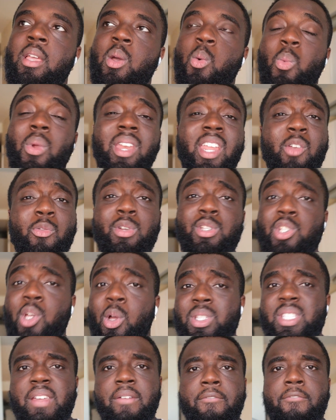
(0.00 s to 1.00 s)
we need
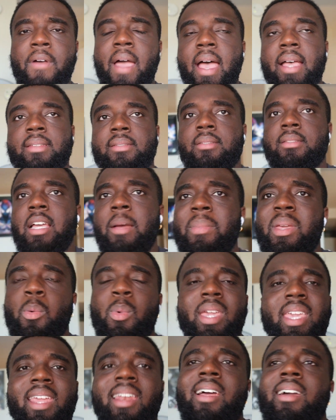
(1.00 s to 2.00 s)
results and fast. I mean,
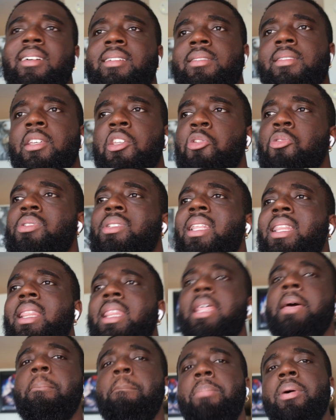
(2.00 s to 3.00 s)
we cannot continue to
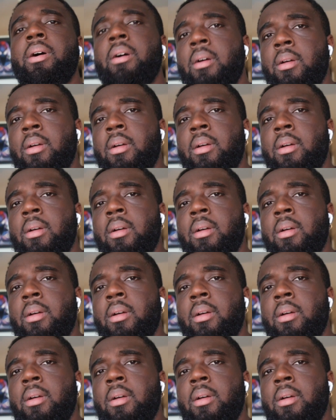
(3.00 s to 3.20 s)
limp